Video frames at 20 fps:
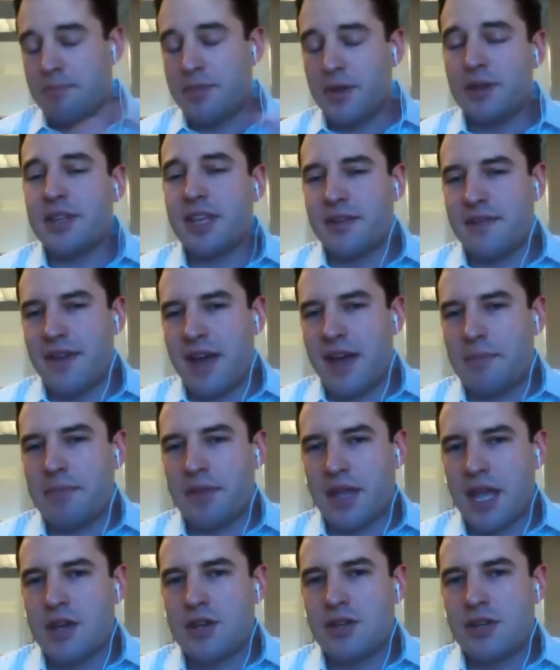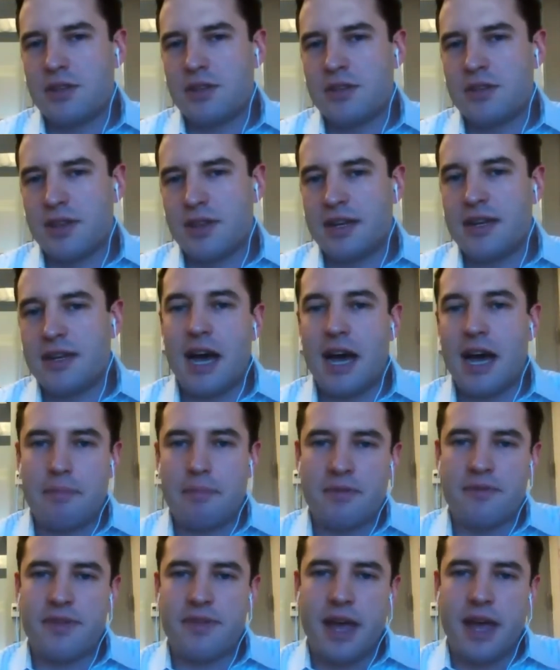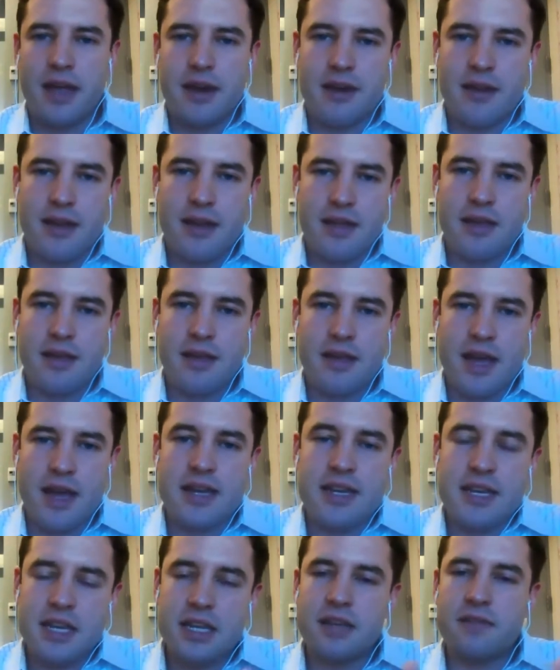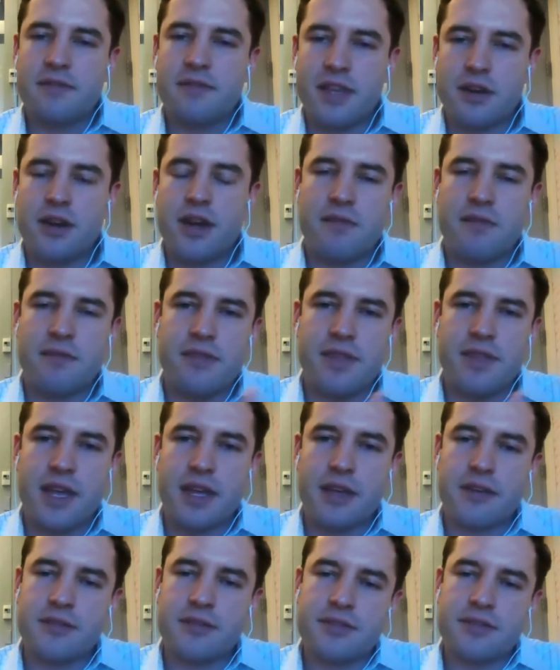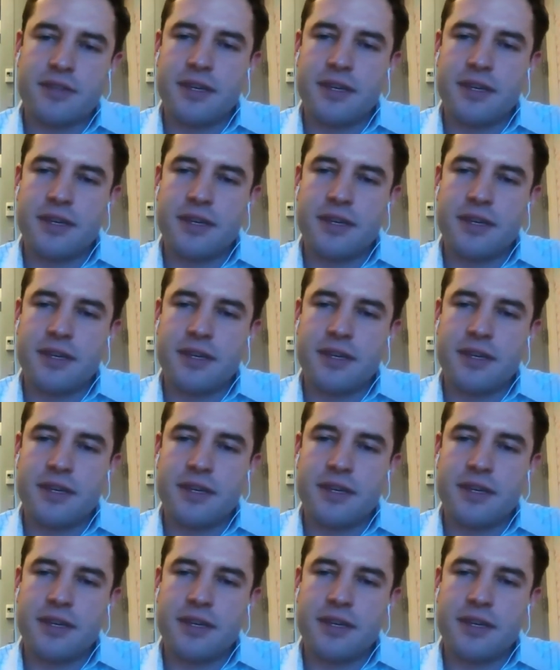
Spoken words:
building of applications on top of that idea of the Internet of Things.